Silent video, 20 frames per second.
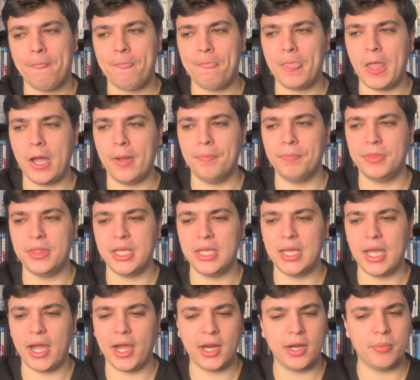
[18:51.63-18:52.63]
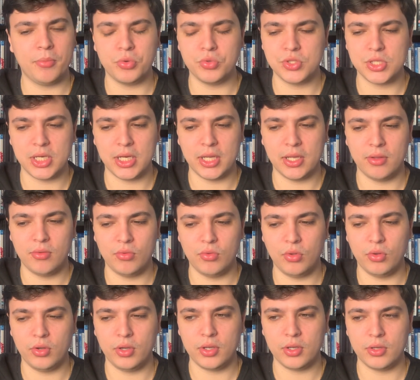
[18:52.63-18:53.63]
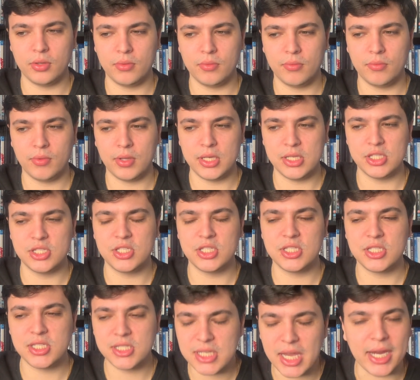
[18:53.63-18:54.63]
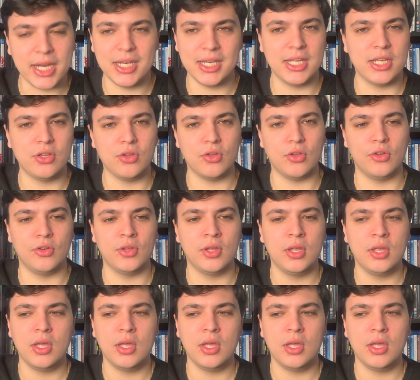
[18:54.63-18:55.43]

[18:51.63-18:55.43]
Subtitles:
The animals in it look insanely good.